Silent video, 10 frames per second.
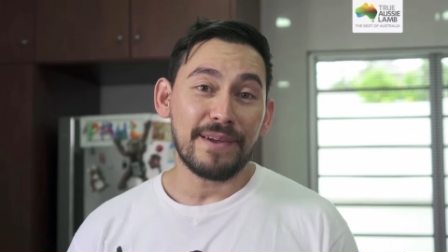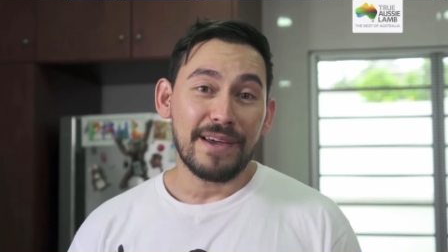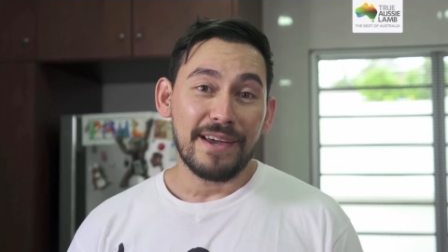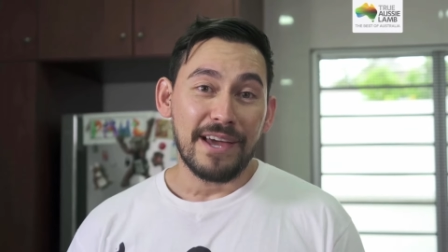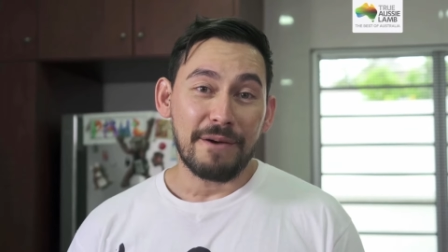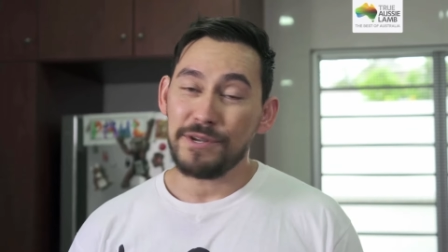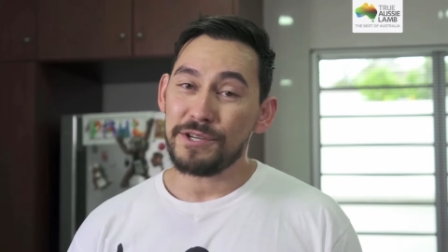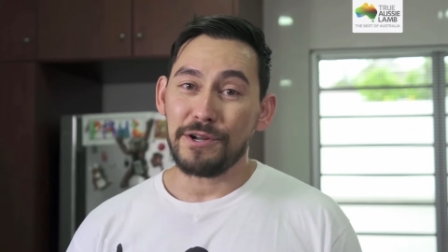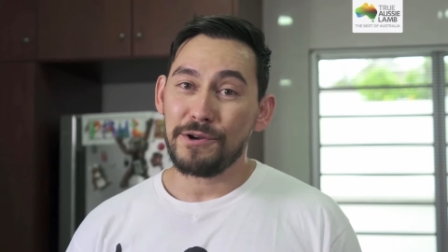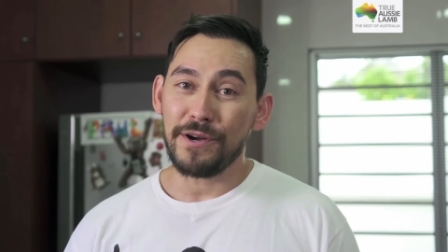and we're just
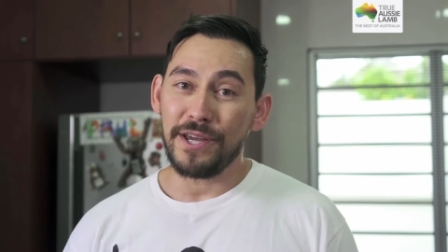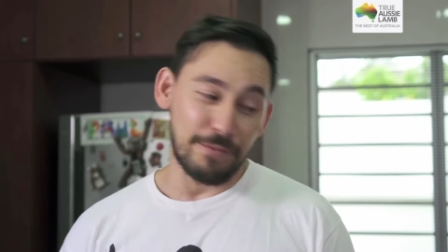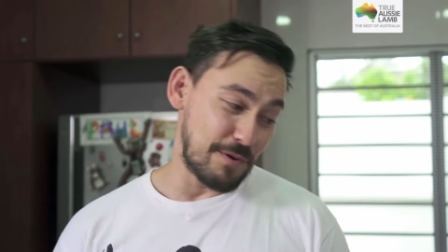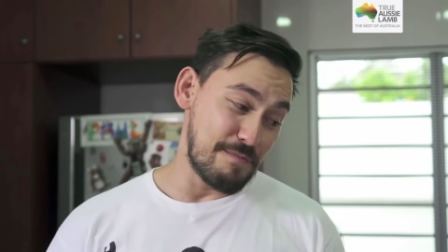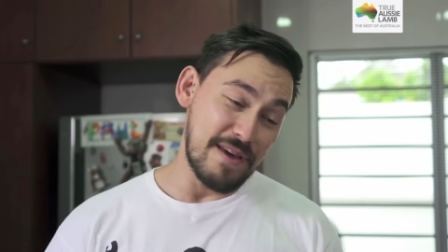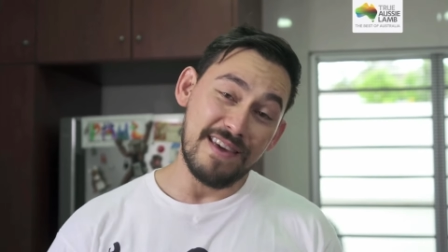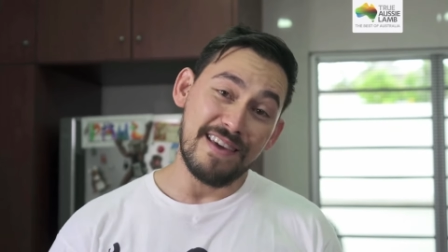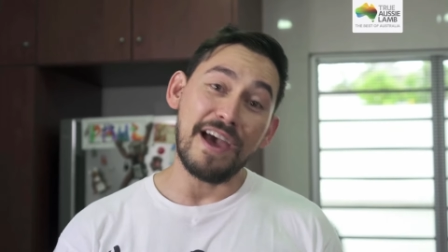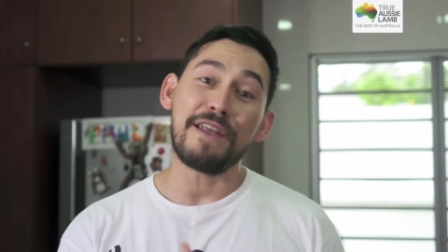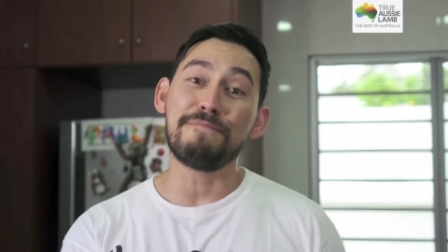going to cook it with
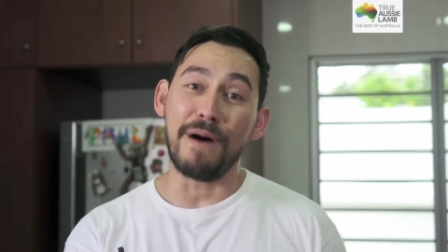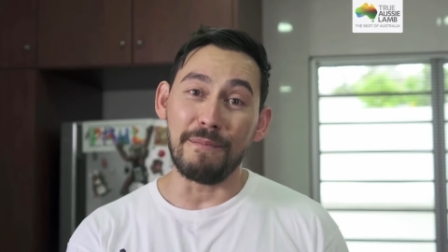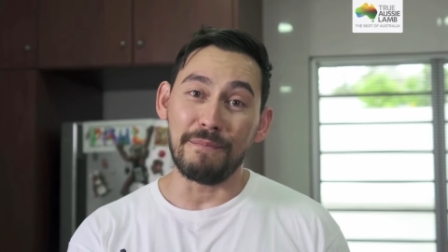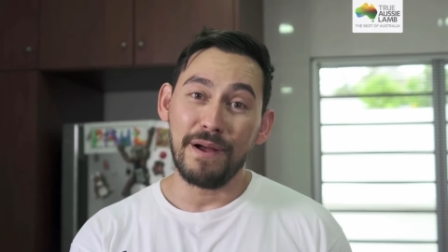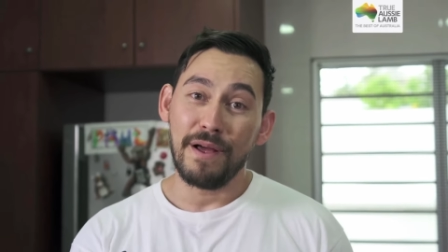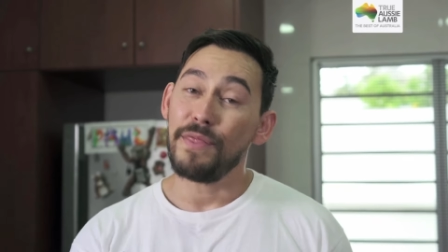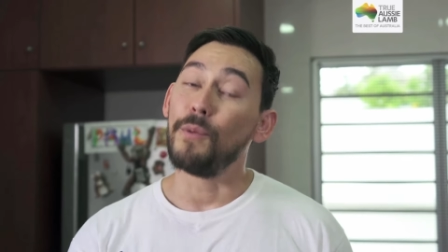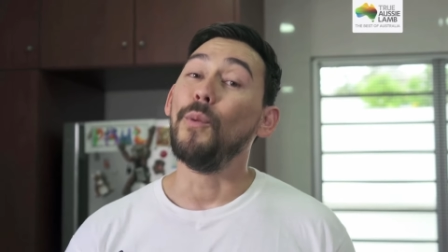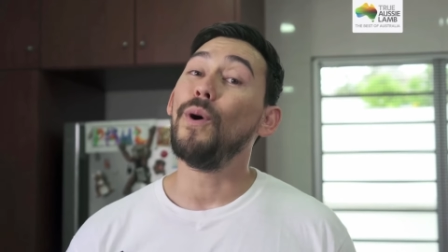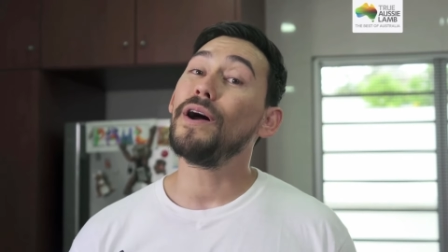me and Mum, the
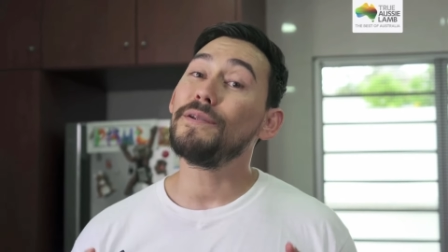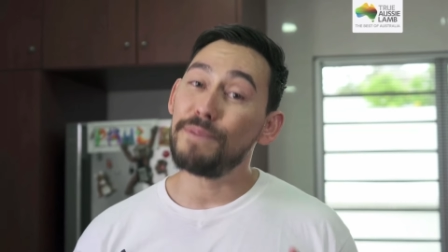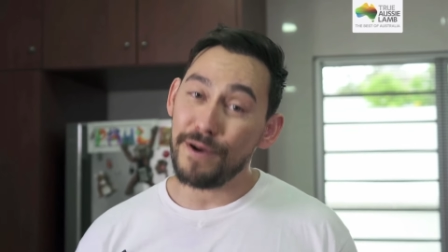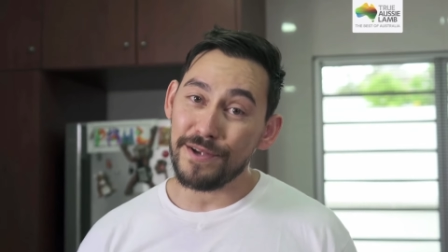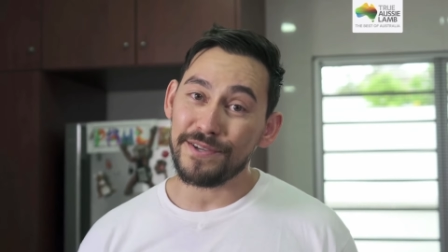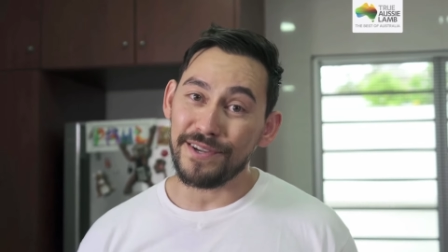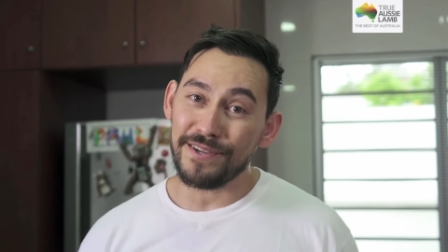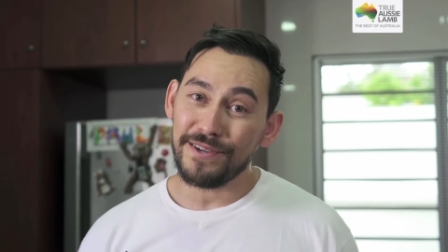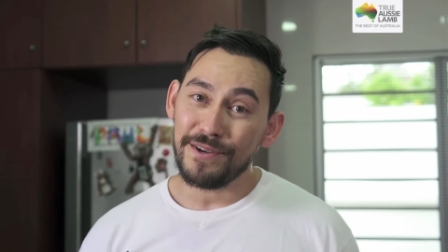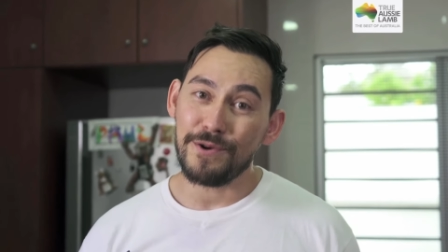one
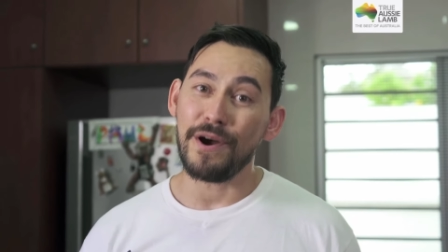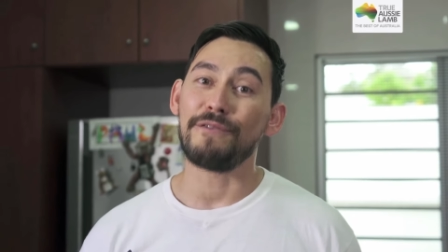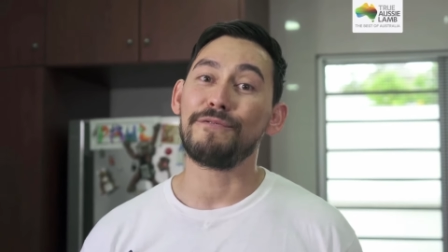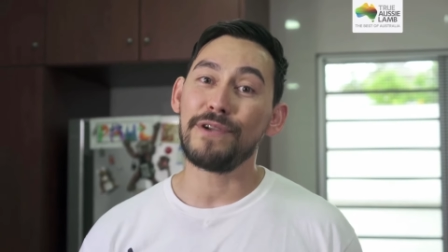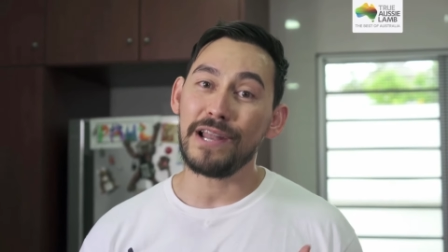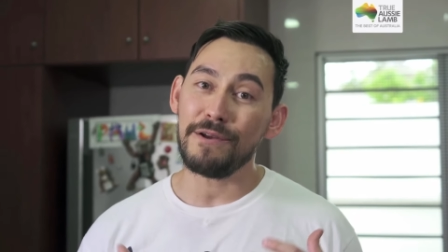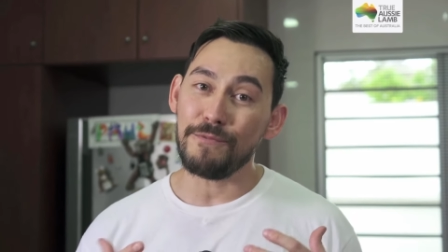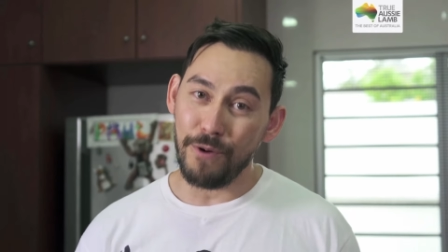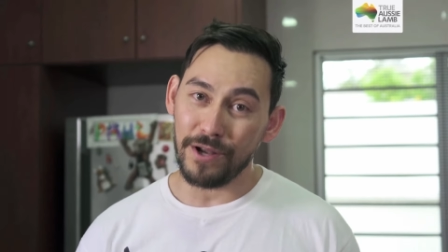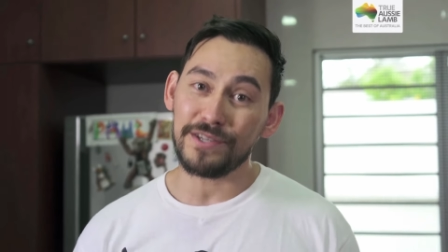person who I really
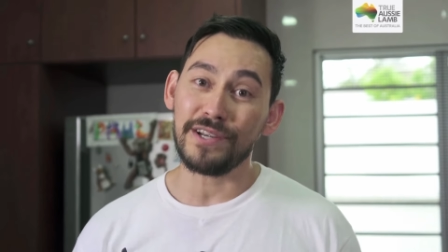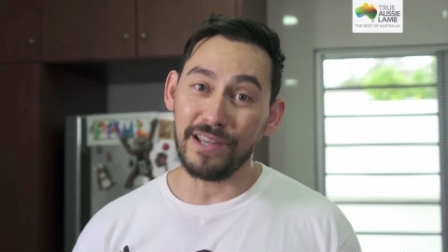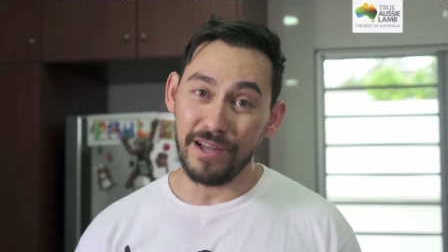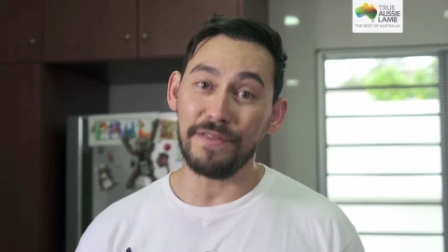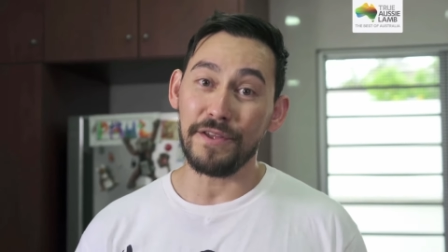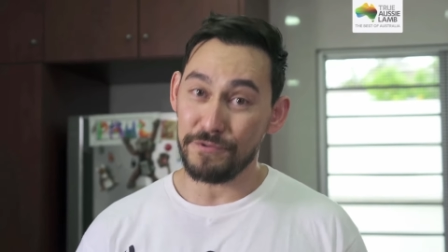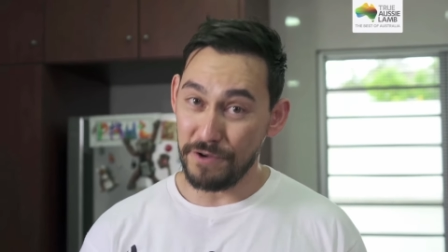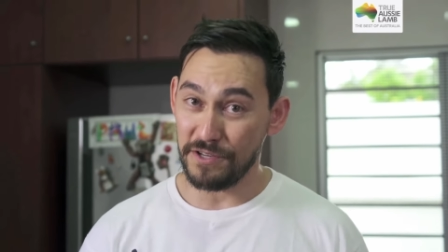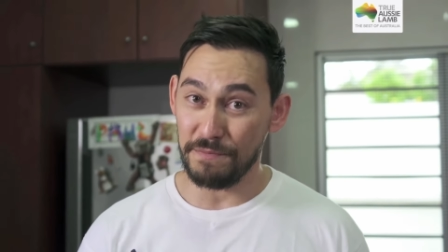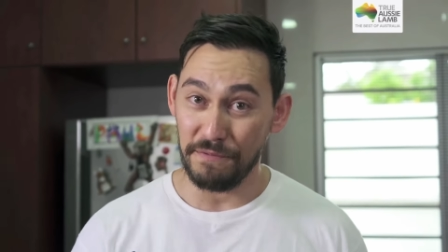want to learn this
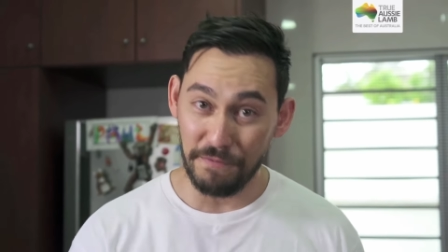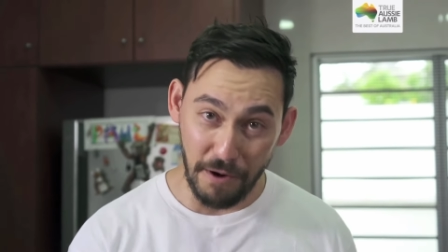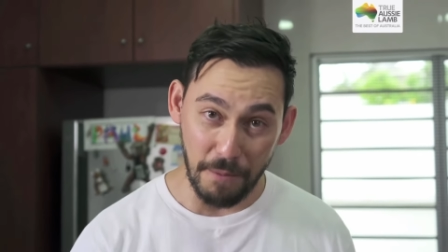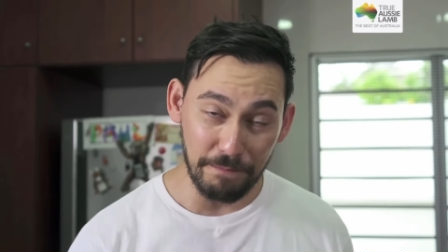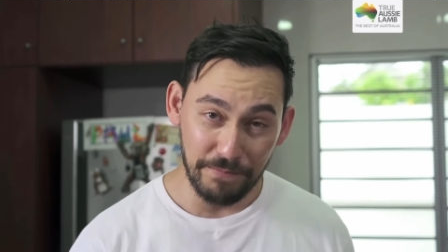recipe from.